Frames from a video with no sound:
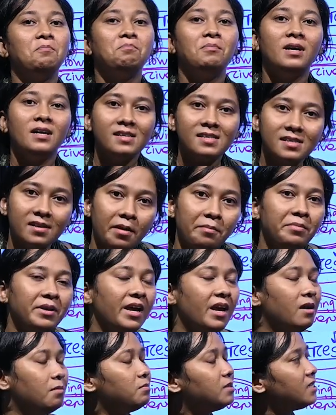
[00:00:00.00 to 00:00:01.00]
but
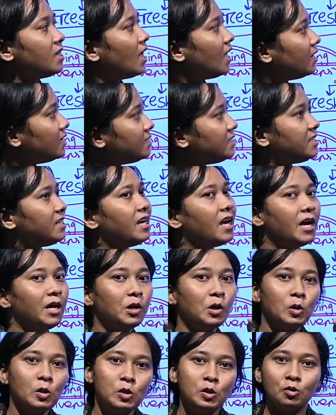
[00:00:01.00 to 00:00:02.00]
sometimes algae are
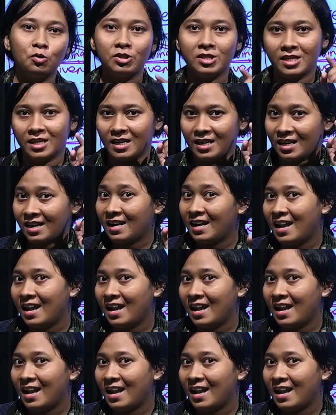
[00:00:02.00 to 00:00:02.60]
also seen in